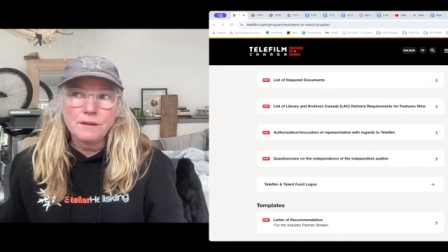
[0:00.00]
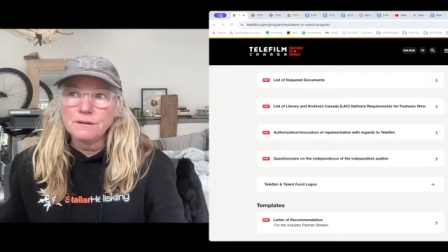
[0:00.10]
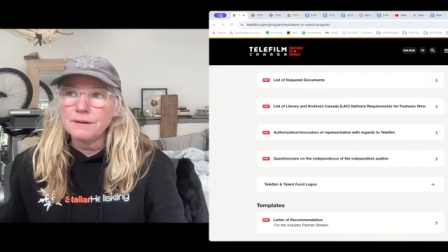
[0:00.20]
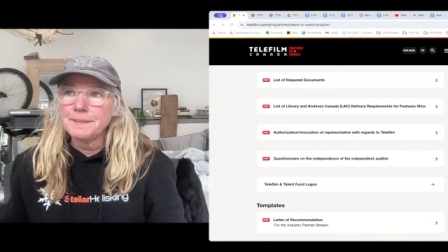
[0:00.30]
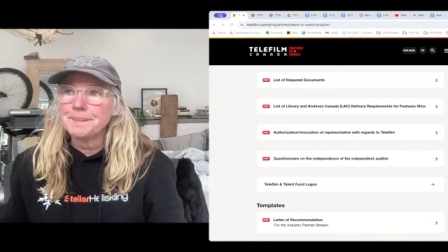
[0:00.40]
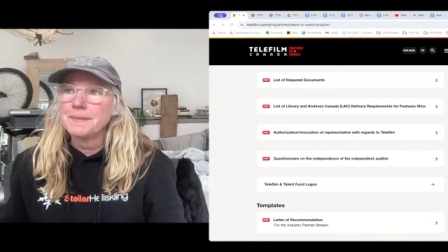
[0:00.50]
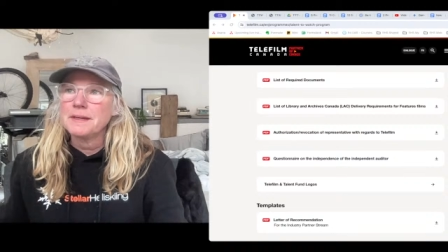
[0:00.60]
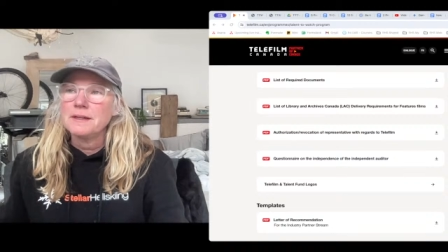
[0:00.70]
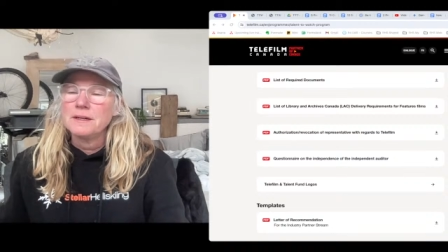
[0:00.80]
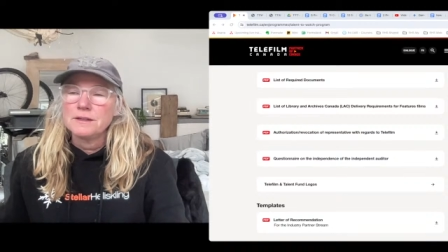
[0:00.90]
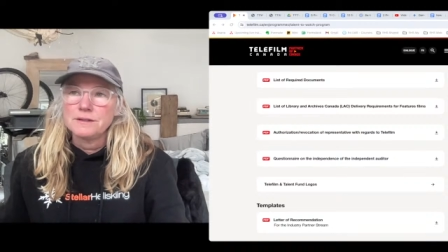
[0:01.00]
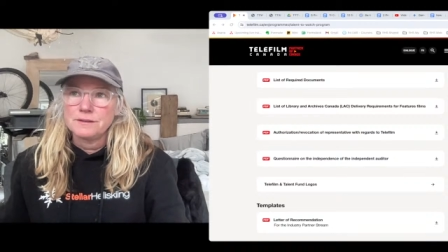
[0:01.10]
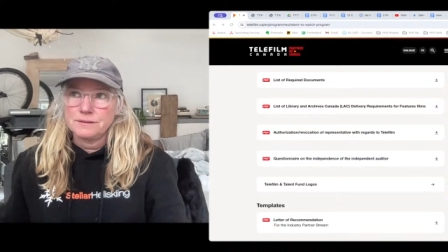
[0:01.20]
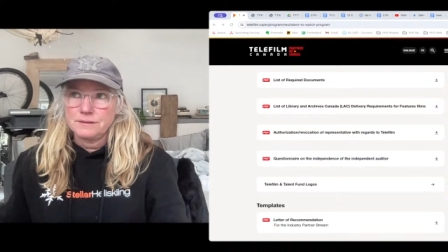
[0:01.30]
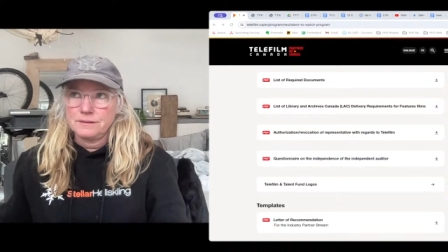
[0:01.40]
All right.
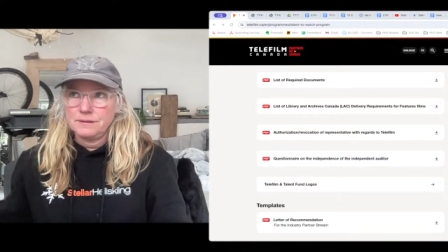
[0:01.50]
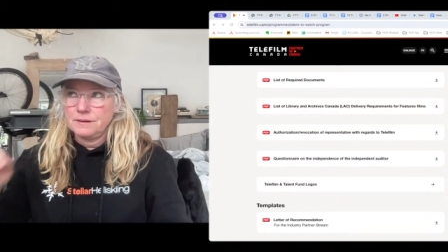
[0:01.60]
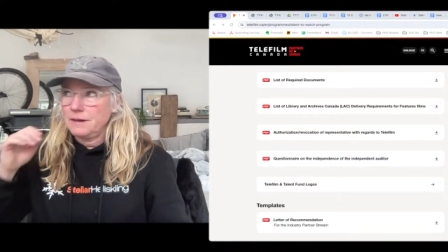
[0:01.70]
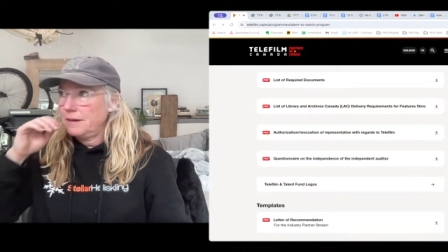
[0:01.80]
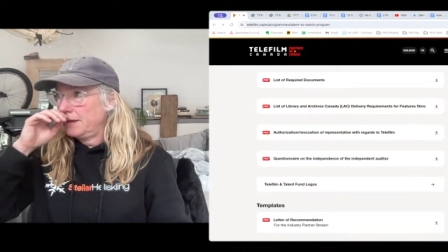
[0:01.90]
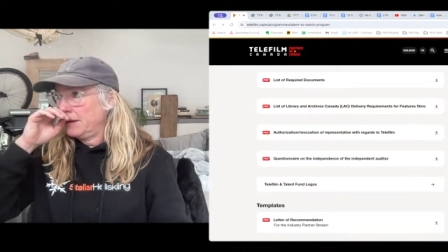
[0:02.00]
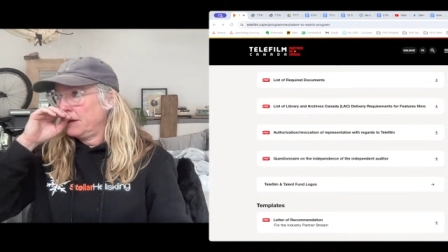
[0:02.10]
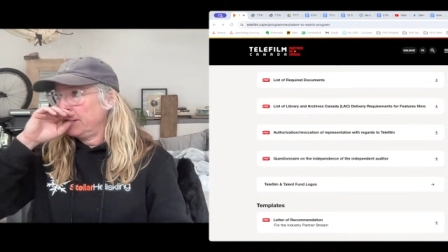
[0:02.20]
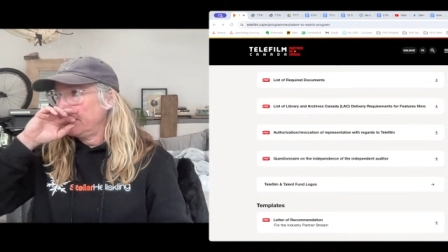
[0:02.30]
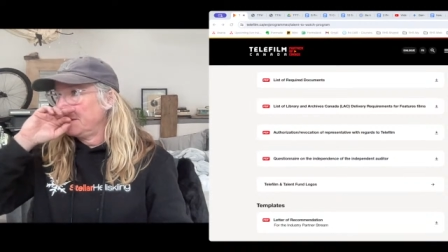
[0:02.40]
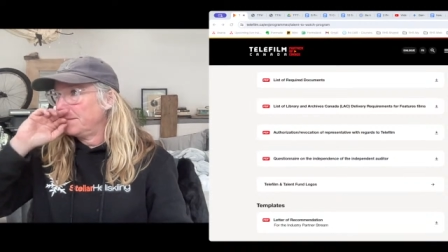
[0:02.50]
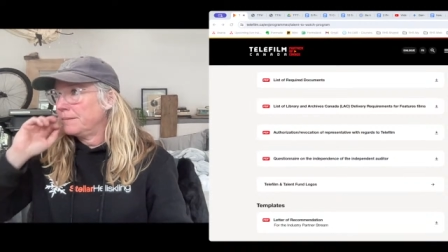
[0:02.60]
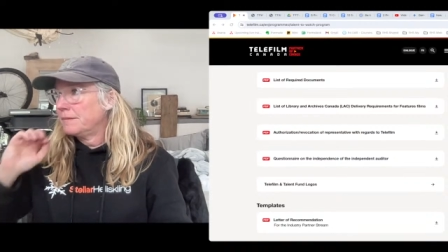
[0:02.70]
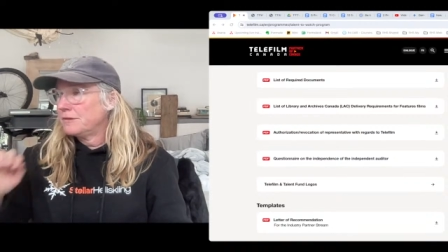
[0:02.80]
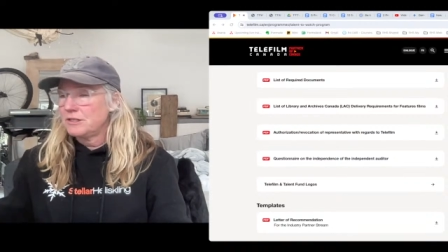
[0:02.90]
So
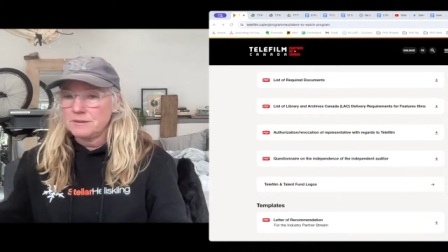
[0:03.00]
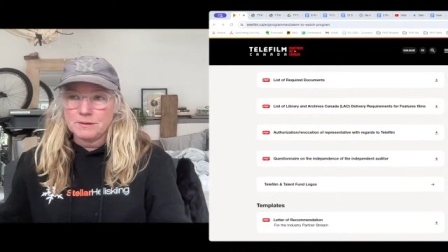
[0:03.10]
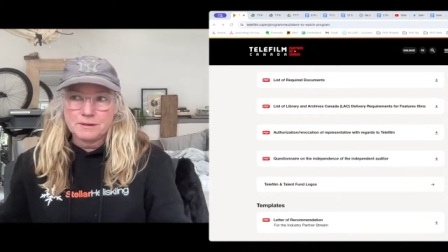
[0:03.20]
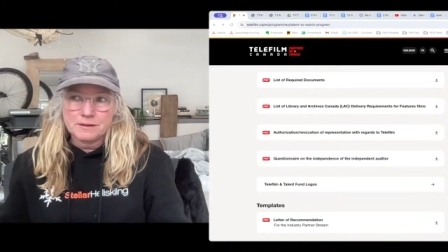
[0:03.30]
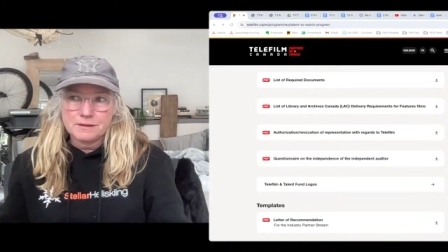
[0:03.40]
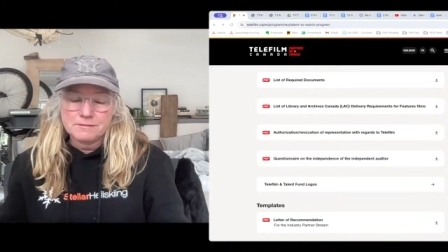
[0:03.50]
just about